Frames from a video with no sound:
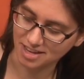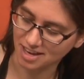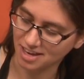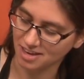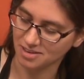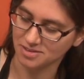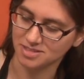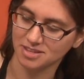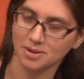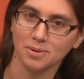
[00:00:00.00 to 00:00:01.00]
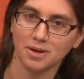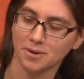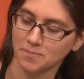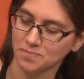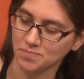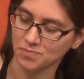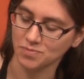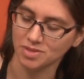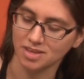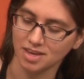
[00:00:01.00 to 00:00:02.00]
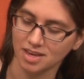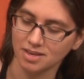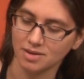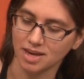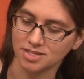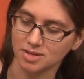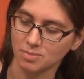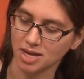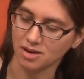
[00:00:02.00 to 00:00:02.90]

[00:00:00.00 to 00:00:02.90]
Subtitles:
I also actually make